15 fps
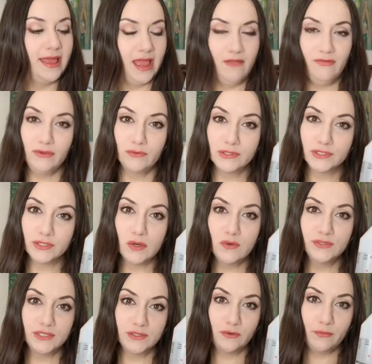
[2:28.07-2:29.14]
and there is
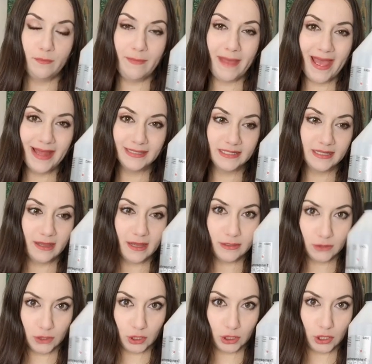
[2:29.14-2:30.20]
also matte
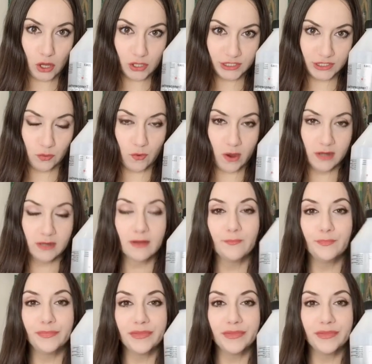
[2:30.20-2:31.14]
and glossy one.